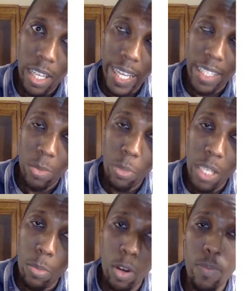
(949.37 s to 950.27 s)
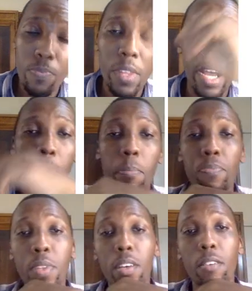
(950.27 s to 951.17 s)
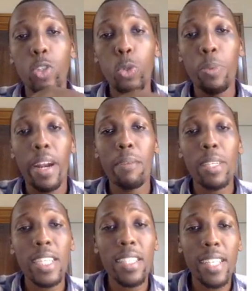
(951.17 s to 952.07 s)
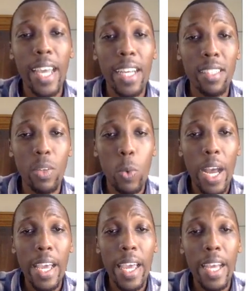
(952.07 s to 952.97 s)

at minimal two parameters, x and y.